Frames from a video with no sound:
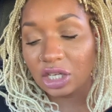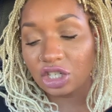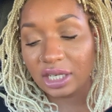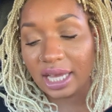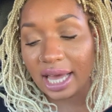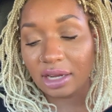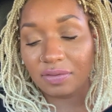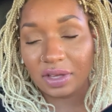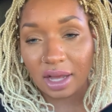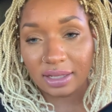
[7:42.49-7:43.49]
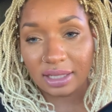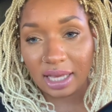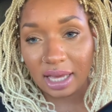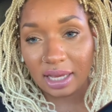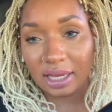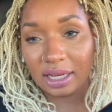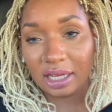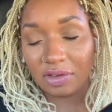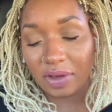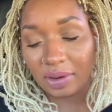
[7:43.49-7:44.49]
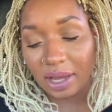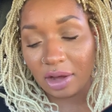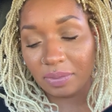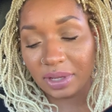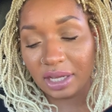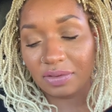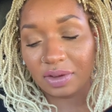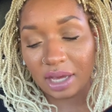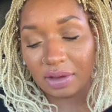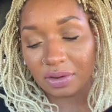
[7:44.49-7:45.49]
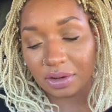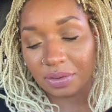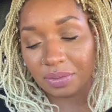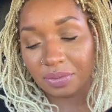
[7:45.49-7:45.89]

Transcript: she had a fiance and he found out, but he forgave her.